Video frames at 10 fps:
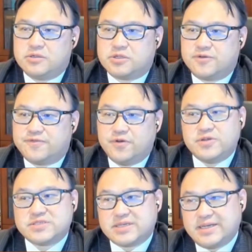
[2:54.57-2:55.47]
The
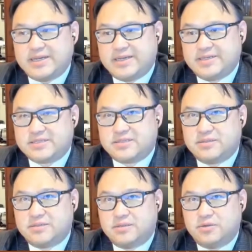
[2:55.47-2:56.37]
first is
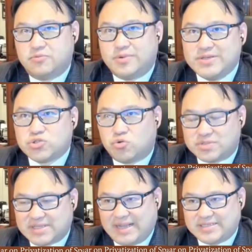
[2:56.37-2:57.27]
resource
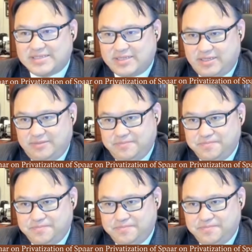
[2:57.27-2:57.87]
scarcity.